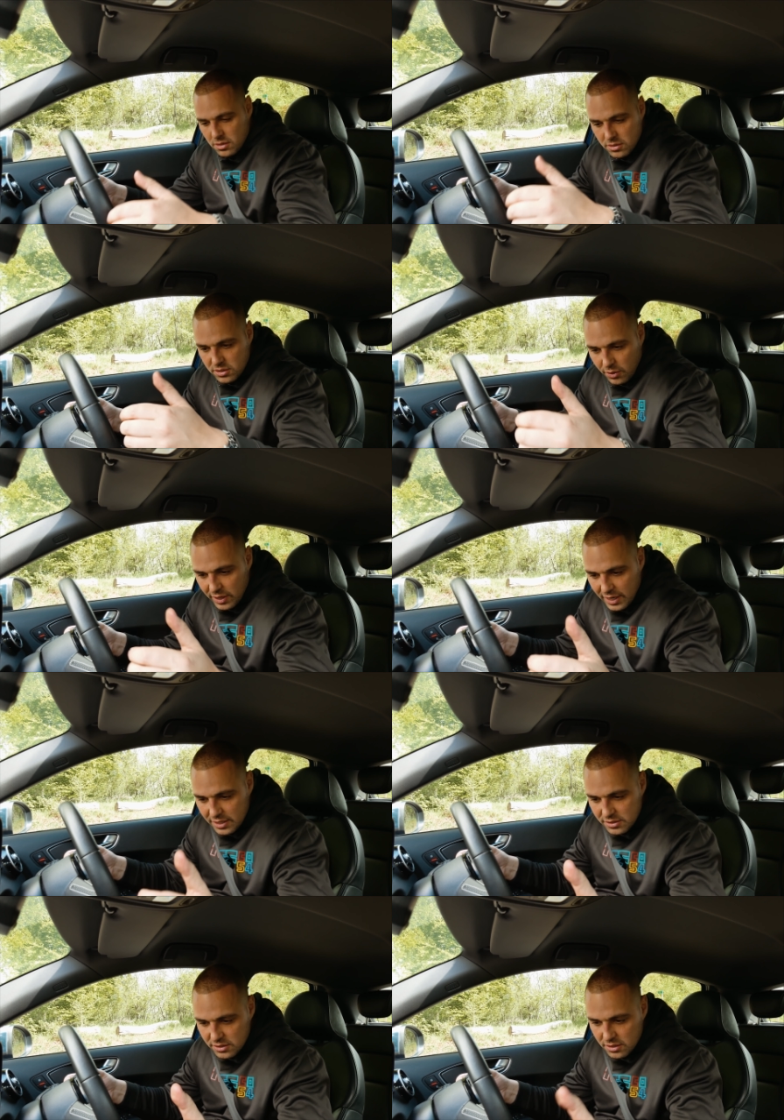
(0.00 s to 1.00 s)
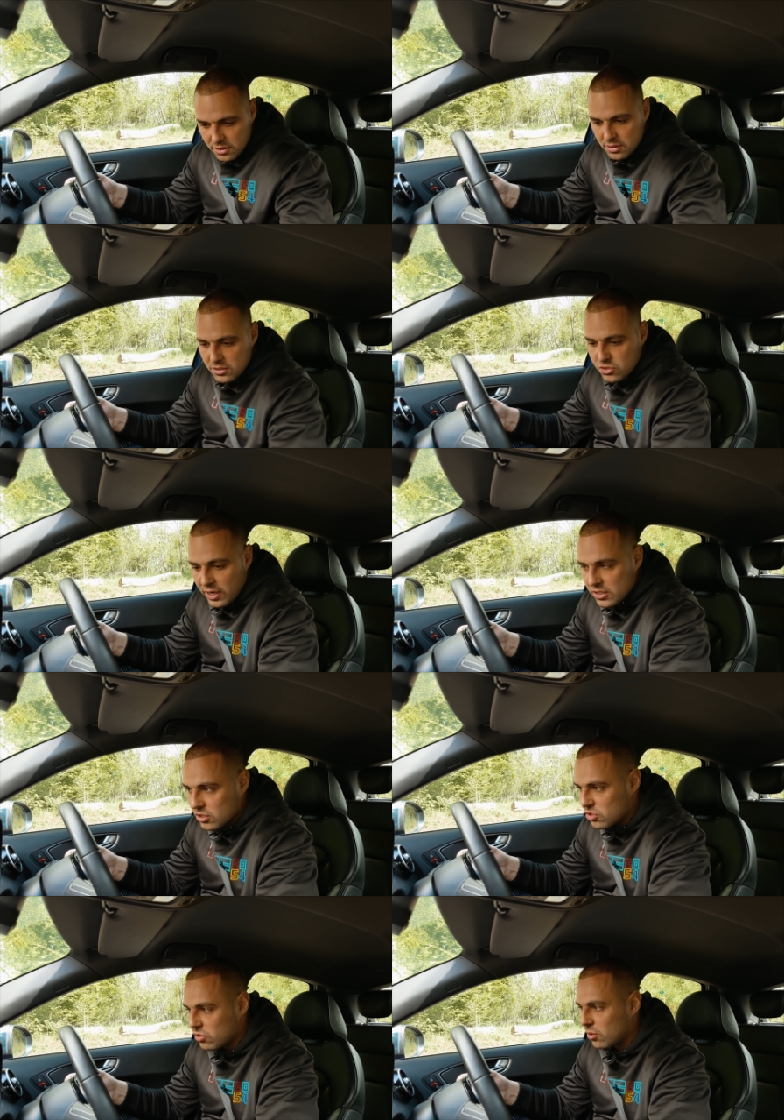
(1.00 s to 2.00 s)
So it is this traction
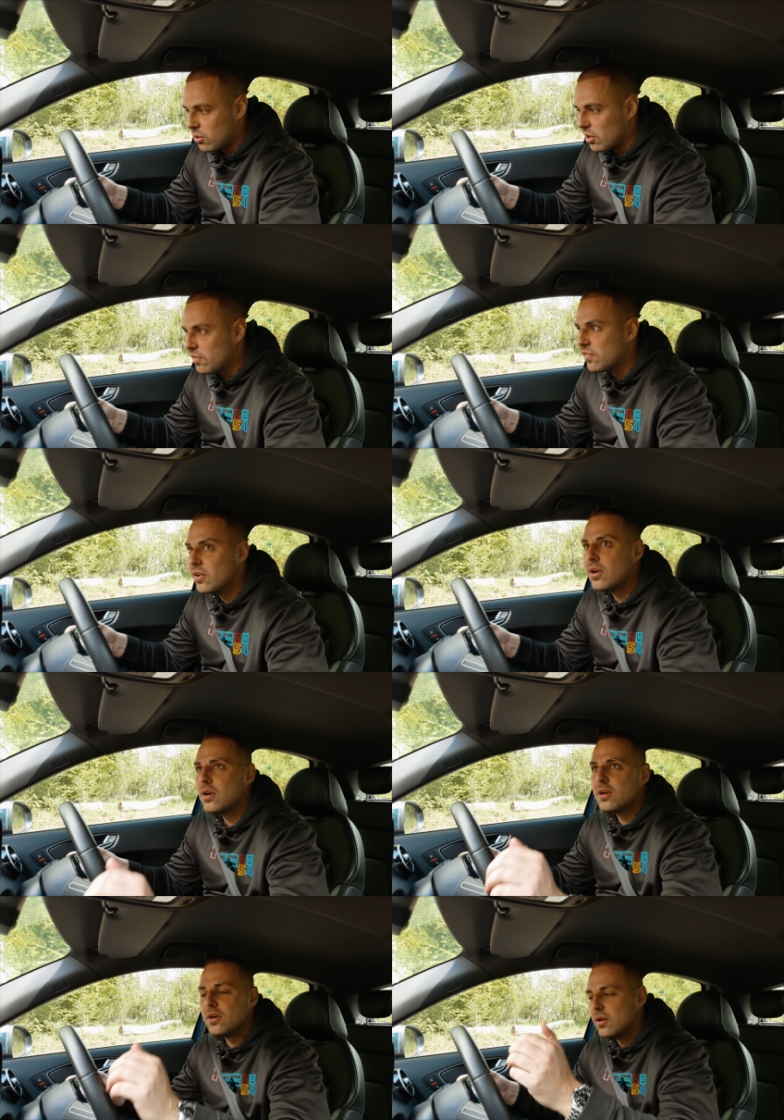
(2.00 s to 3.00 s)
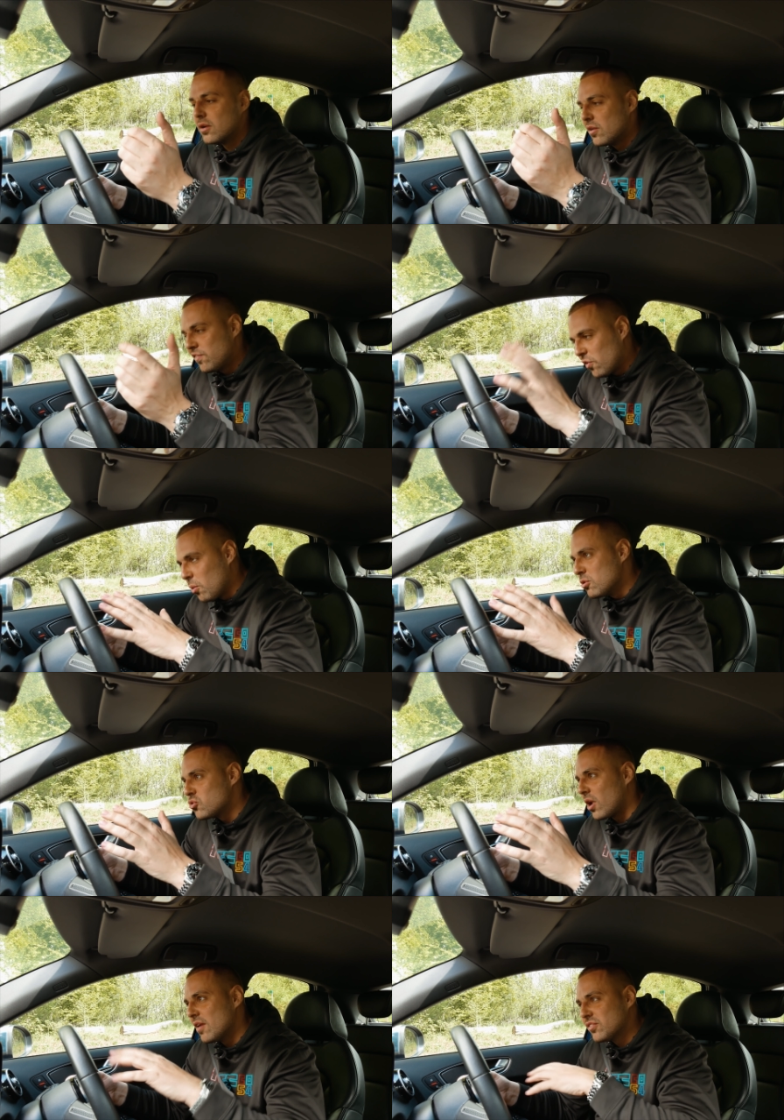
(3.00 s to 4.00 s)
control off, four-wheel
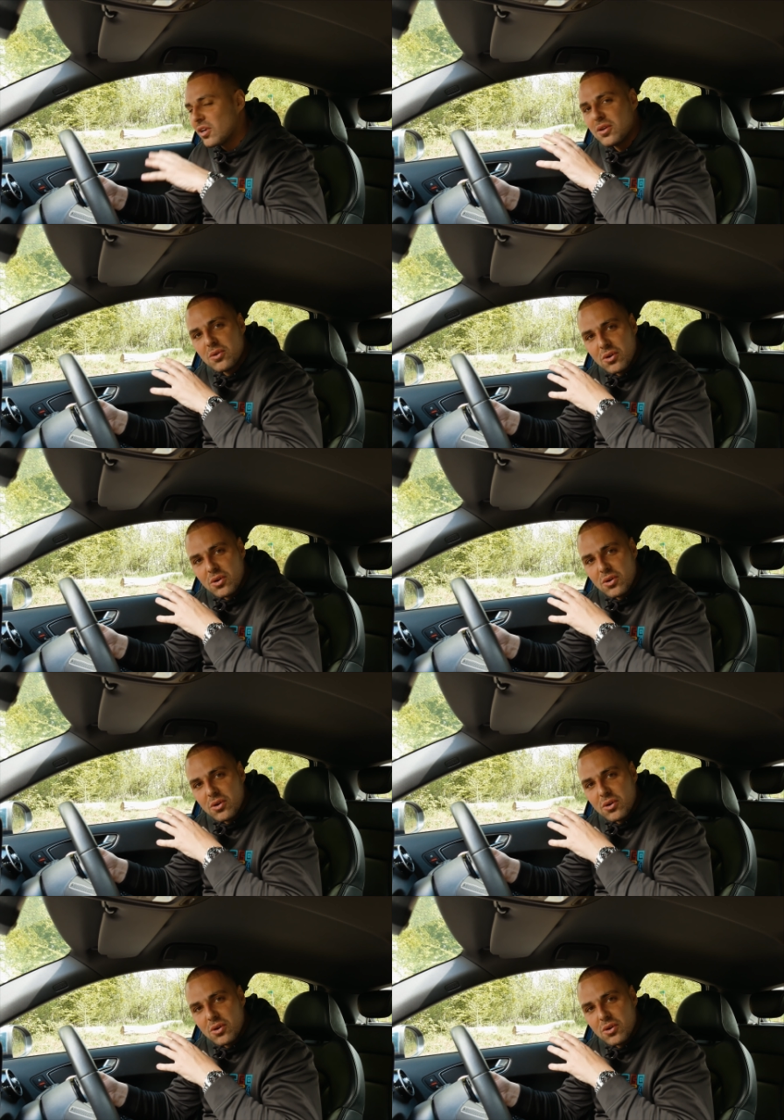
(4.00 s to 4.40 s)
drive. So